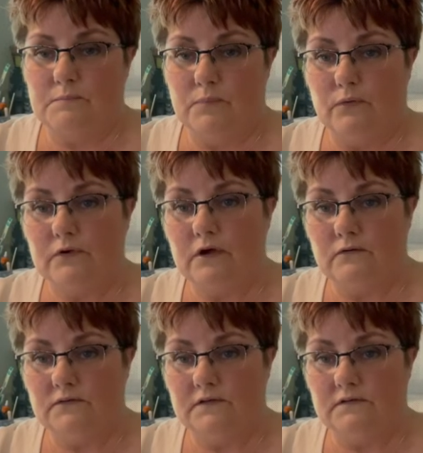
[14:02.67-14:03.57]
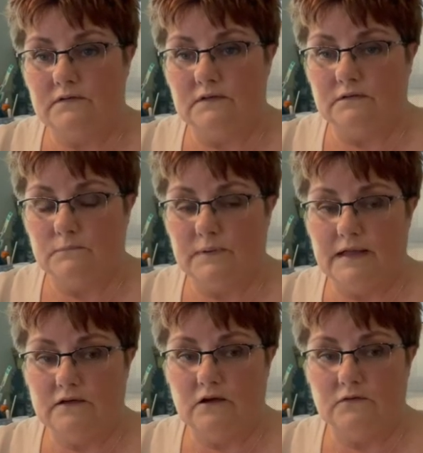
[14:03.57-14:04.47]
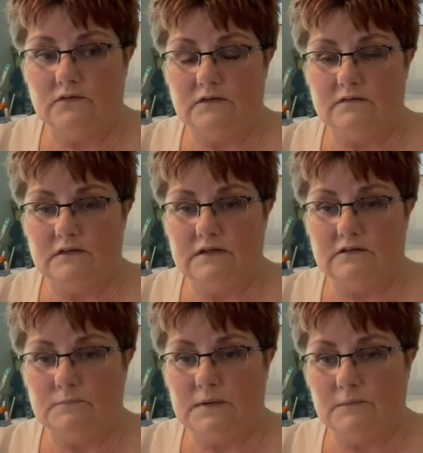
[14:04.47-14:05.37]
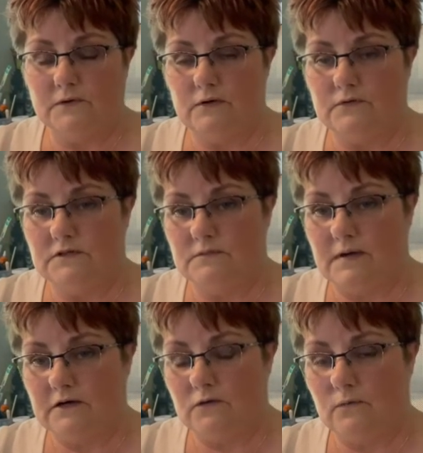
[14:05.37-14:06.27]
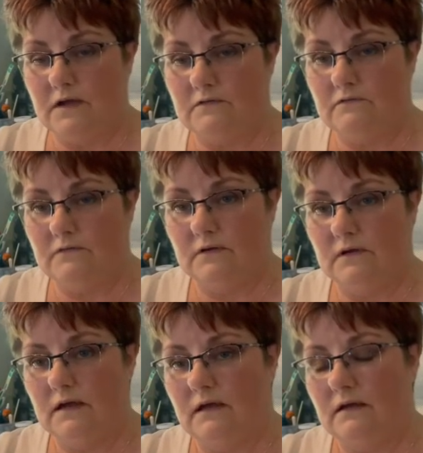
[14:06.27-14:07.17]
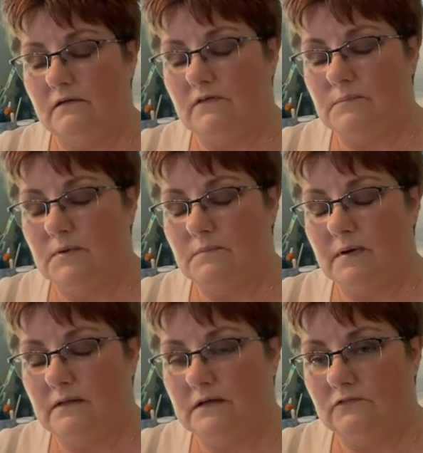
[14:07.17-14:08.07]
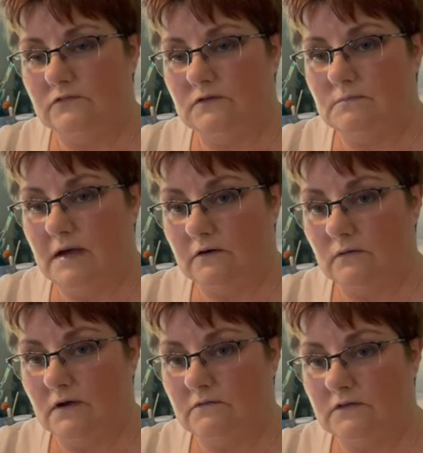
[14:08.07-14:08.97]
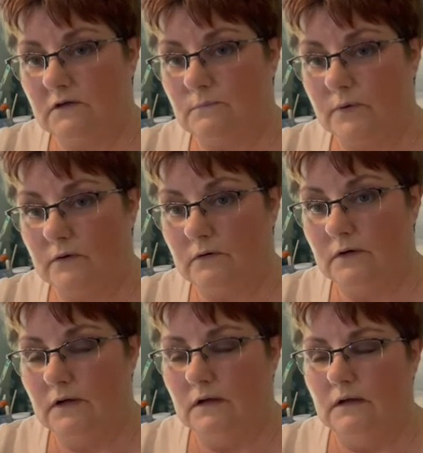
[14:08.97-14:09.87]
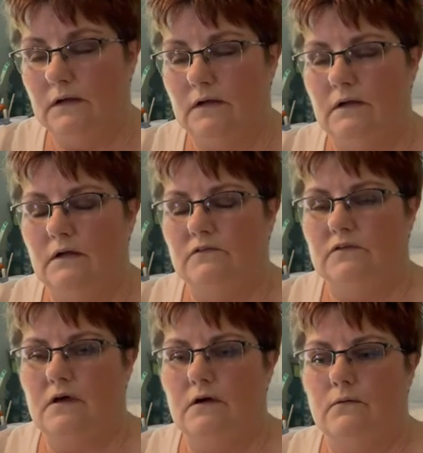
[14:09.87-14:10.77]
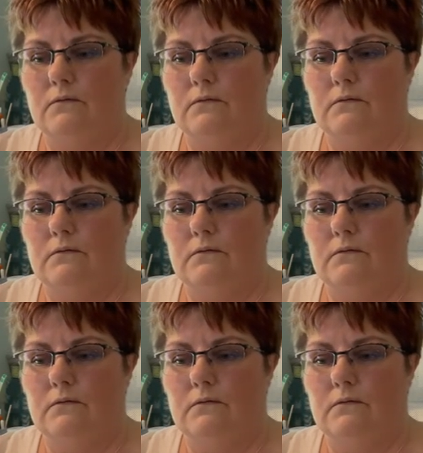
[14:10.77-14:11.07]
bowl cozies and plate cozies that need to be able to go into the microwave. And if I put polyester in the microwave, it's going to burn. So